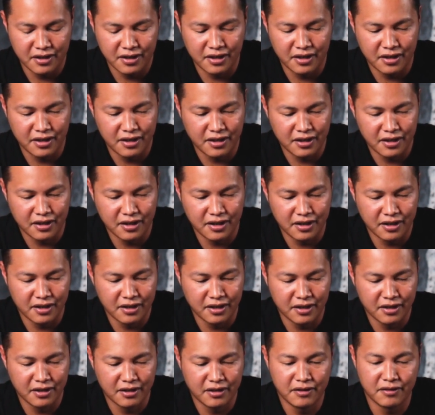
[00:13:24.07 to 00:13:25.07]
and
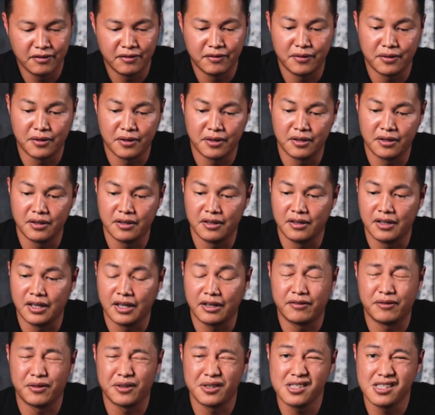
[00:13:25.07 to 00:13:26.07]
or
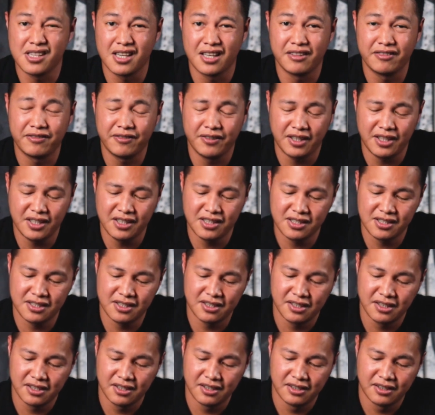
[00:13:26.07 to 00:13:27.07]
like for selfies.